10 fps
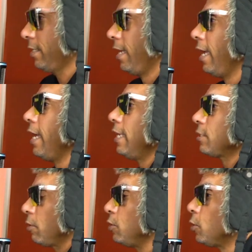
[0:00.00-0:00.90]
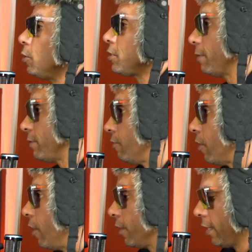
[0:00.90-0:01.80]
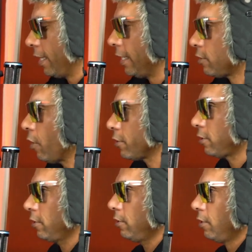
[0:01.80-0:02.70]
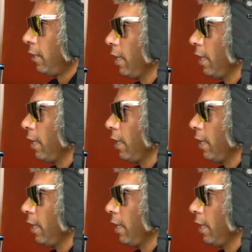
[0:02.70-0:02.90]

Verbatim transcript: Amen, brother. It's Amen. when you're doing something wrong, it talks Amen. to you.